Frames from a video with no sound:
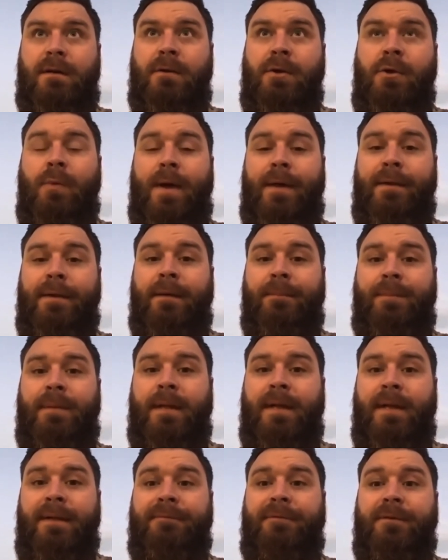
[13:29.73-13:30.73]
who wound up
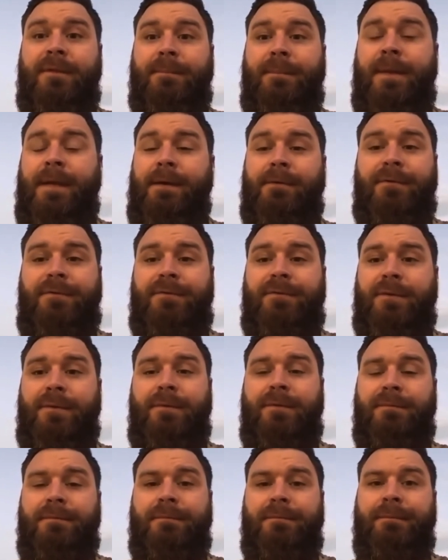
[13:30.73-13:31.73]
playing for the Bengals
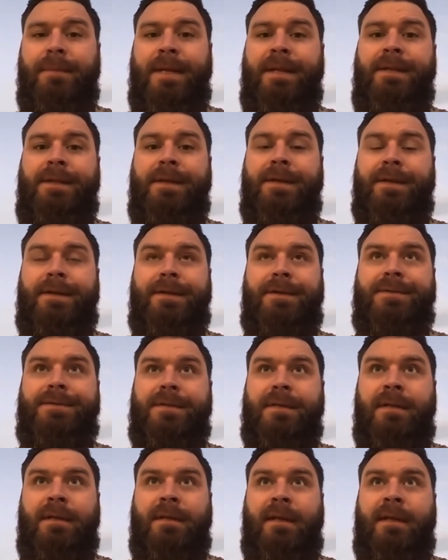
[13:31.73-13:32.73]
for many years
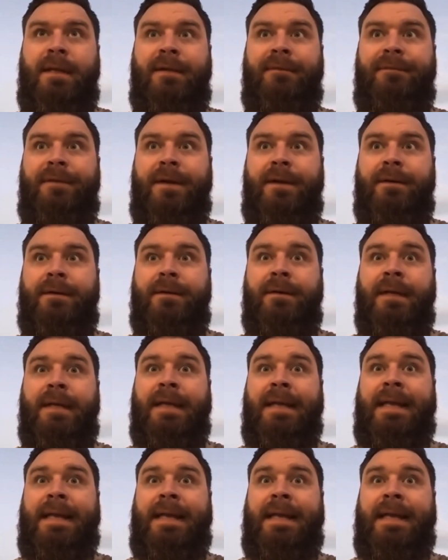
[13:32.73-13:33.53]
in the NFL,